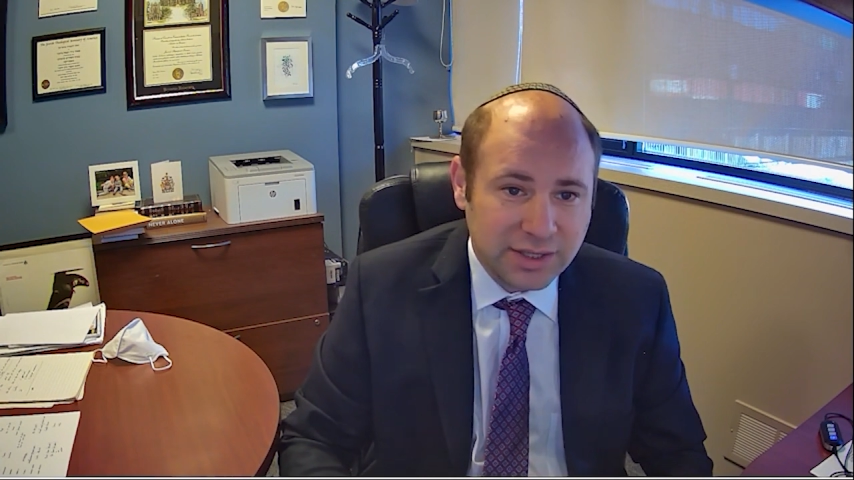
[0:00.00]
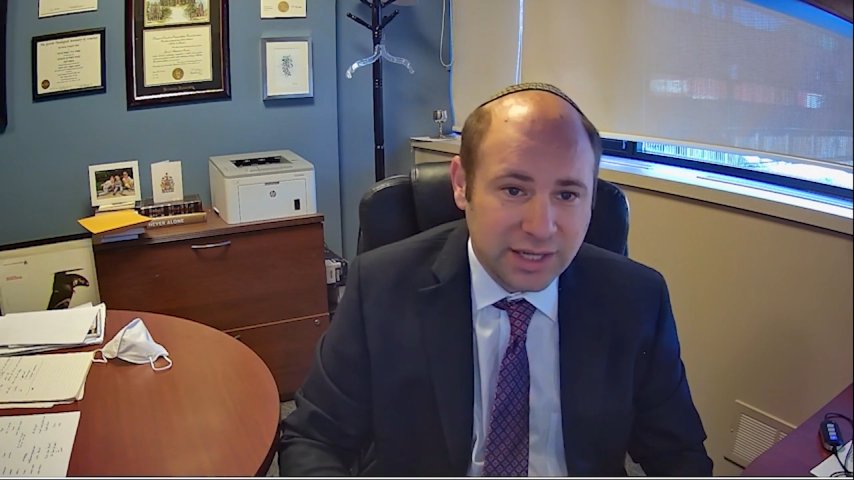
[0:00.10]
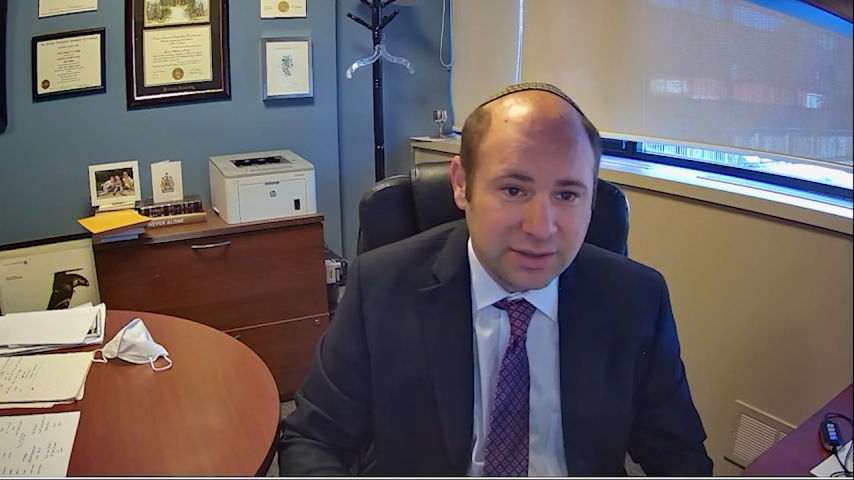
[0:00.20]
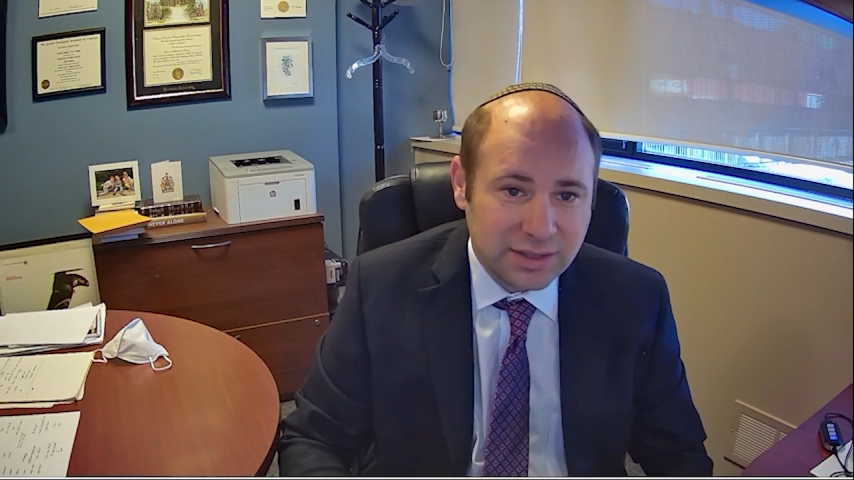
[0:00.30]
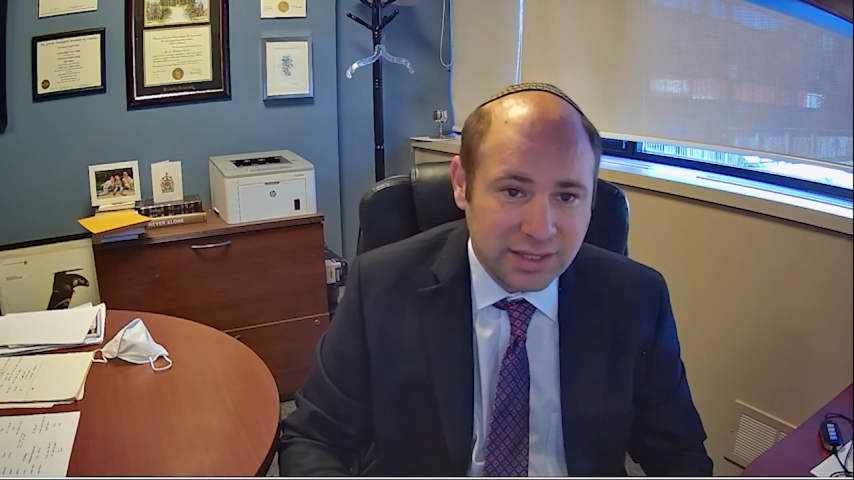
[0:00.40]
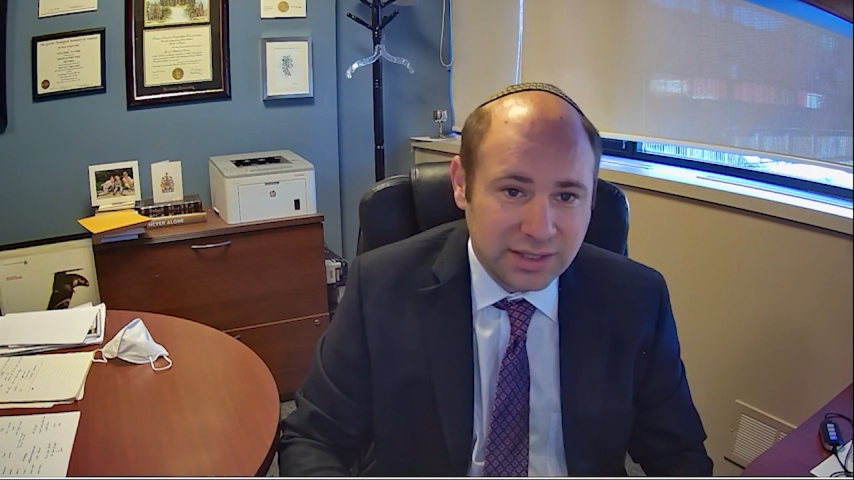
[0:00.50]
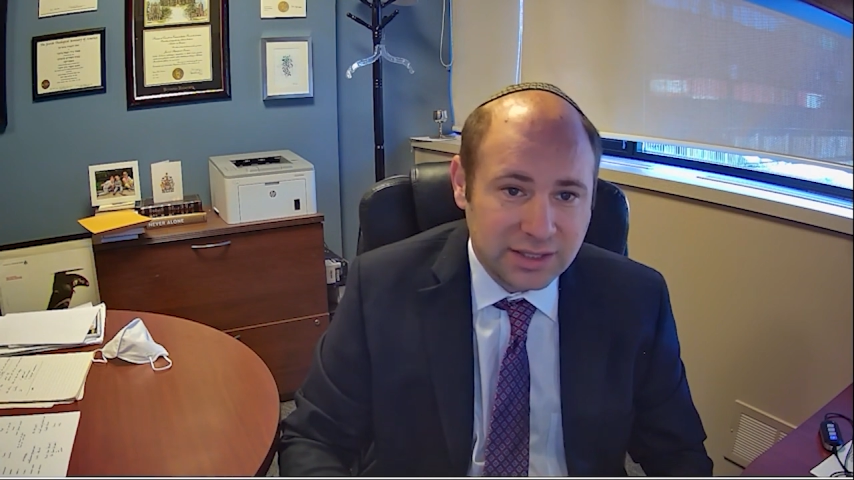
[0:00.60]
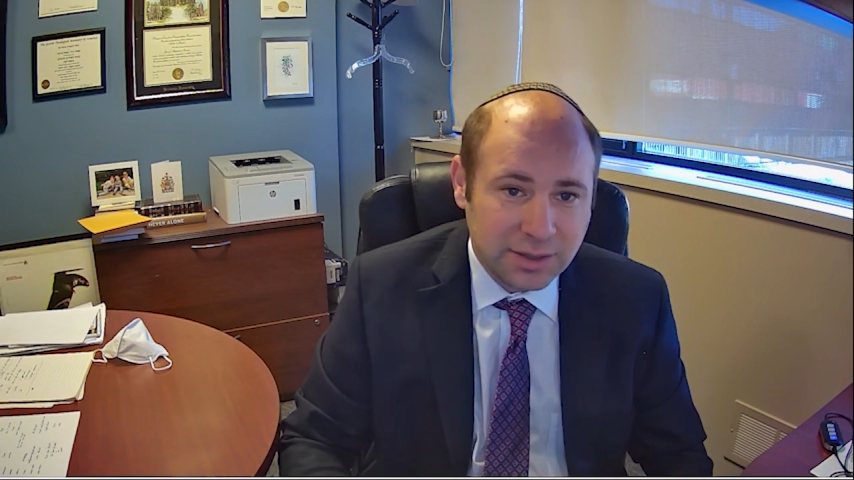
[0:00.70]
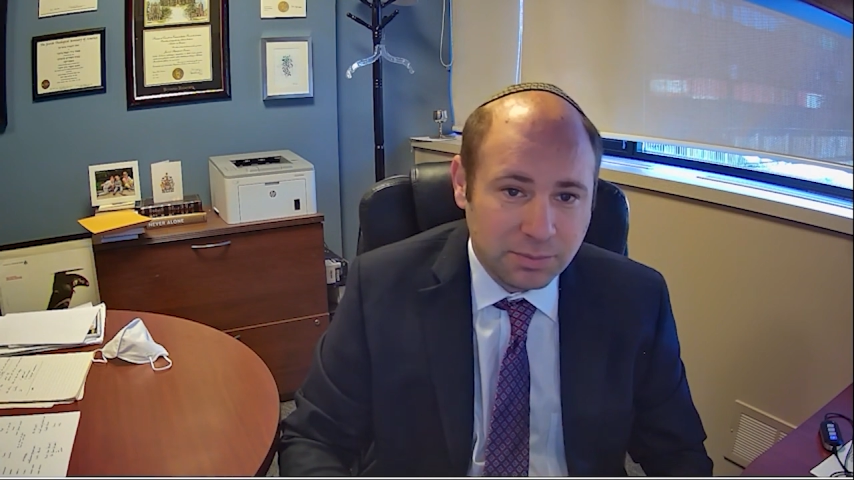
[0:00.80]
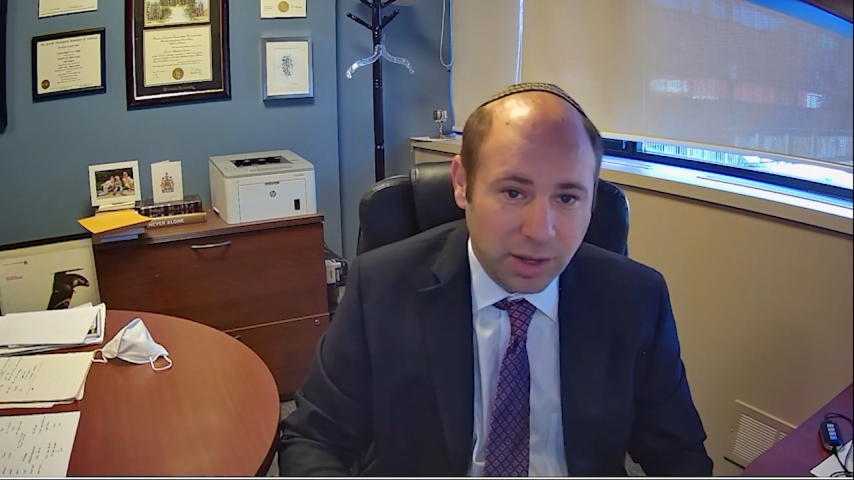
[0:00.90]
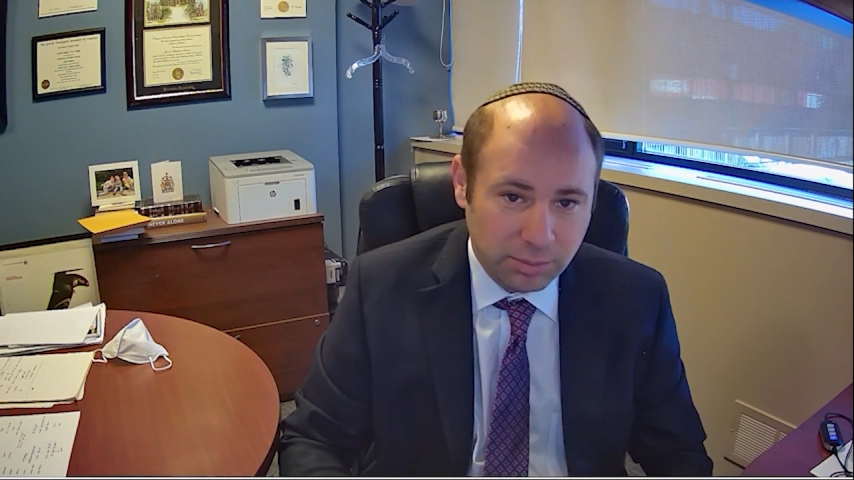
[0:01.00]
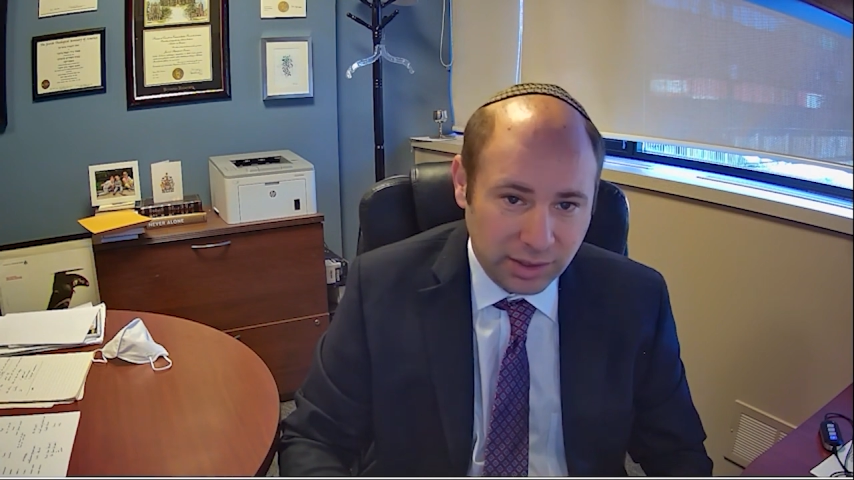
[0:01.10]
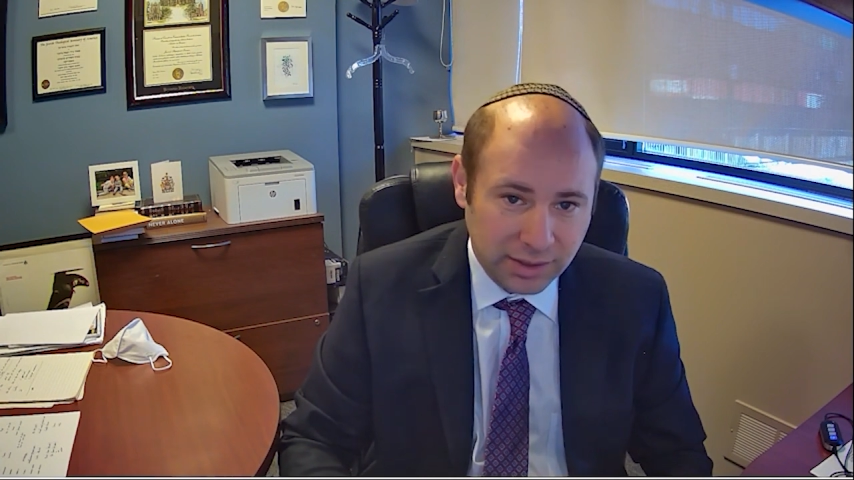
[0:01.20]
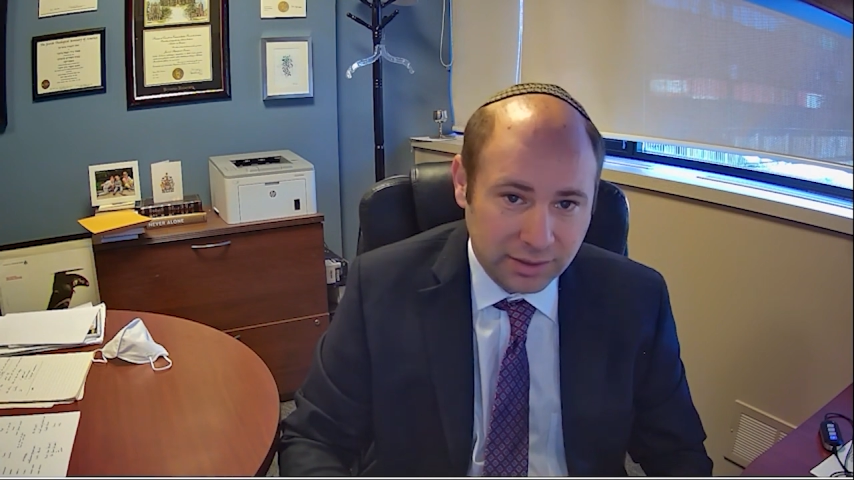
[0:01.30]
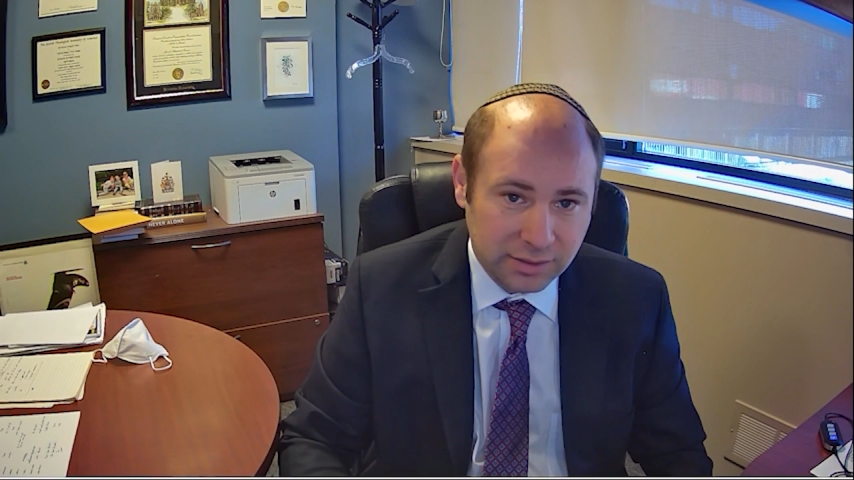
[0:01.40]
identities in
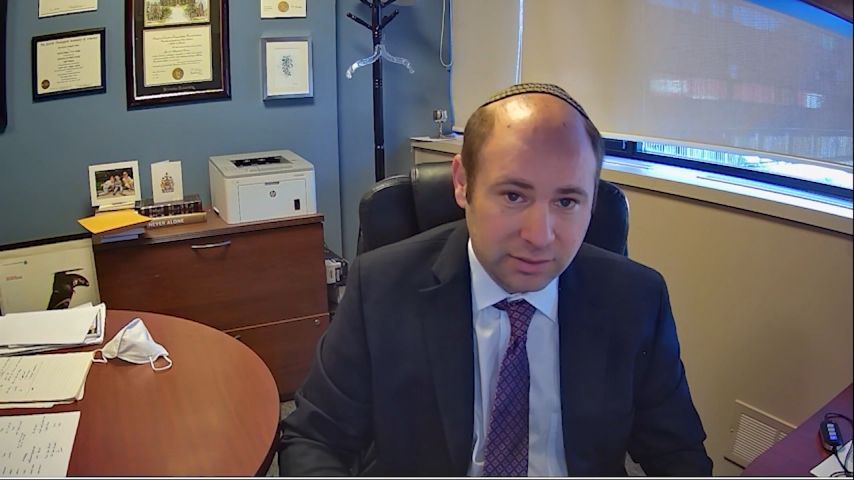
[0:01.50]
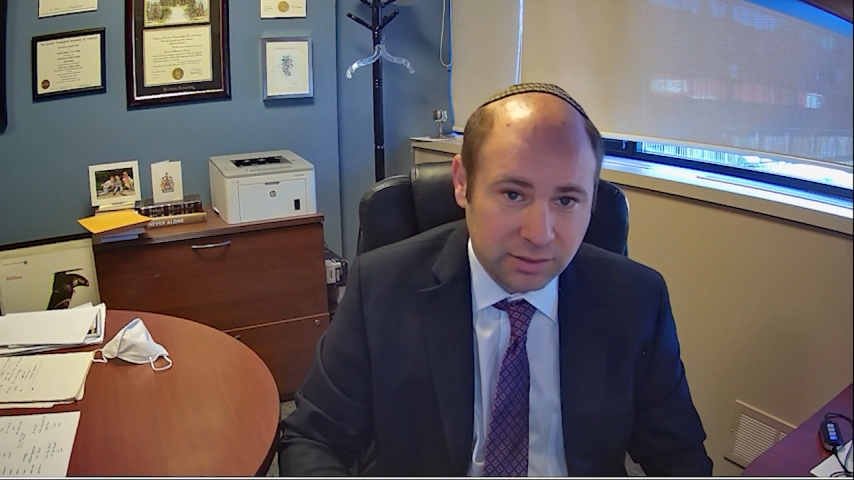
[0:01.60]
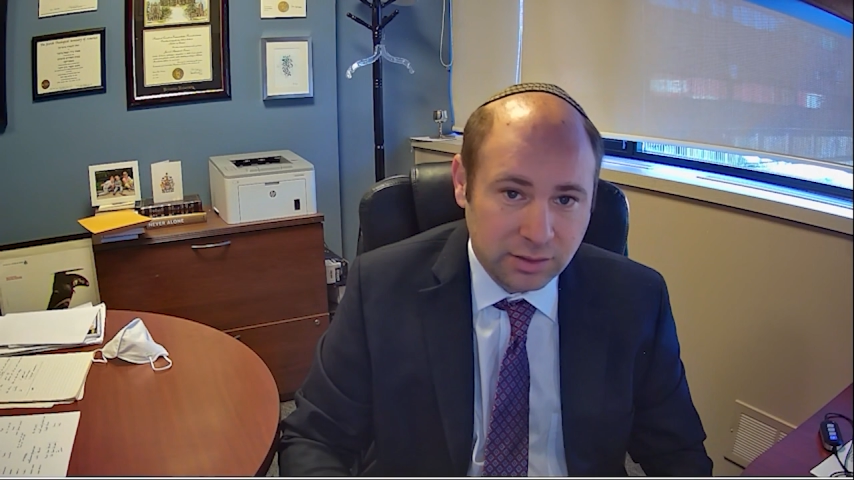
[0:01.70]
public.